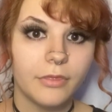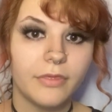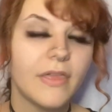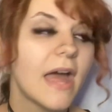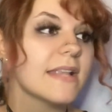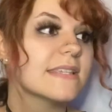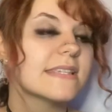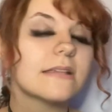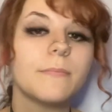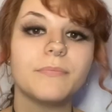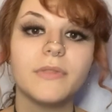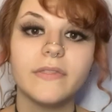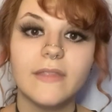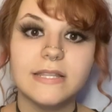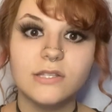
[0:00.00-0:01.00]
that's
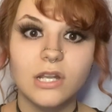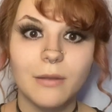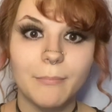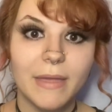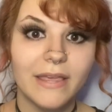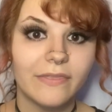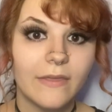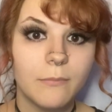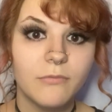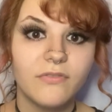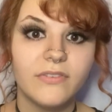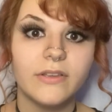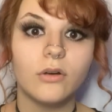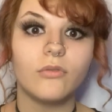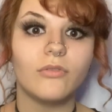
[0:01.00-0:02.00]
something that's going to make them
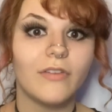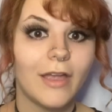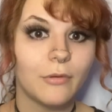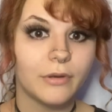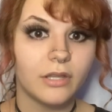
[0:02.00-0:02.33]
feel very